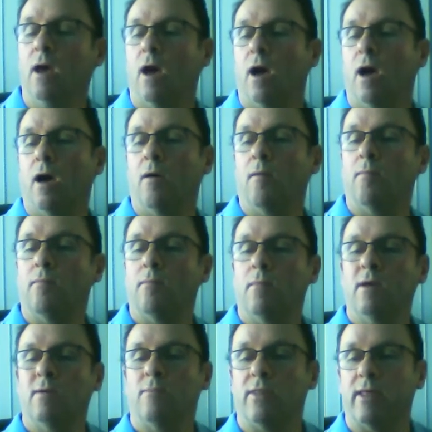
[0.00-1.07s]

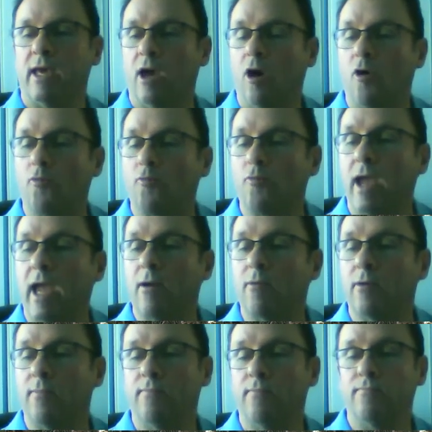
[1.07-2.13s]
but they are
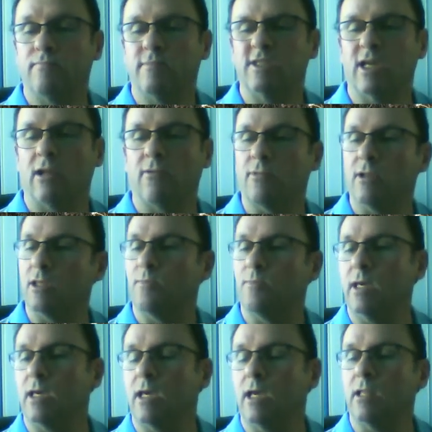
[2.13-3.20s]
rare, and generally
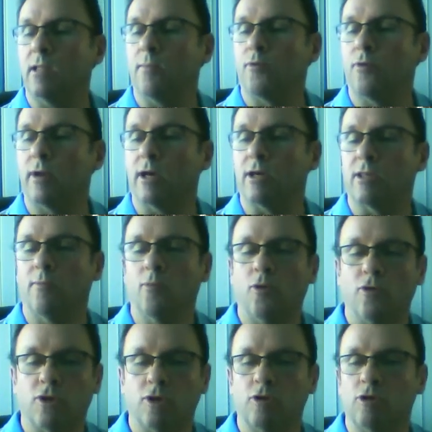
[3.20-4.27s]
speaking, the products are
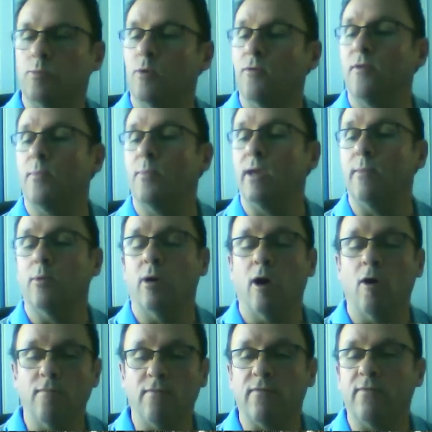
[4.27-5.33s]
more suitable for people
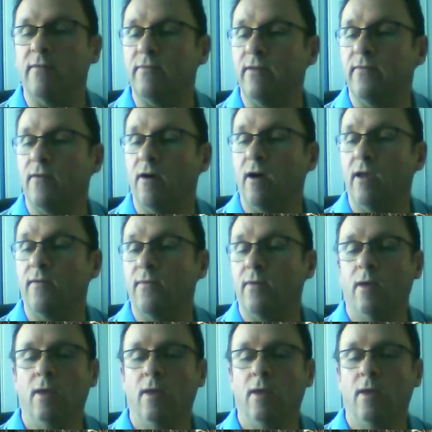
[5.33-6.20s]
over 55.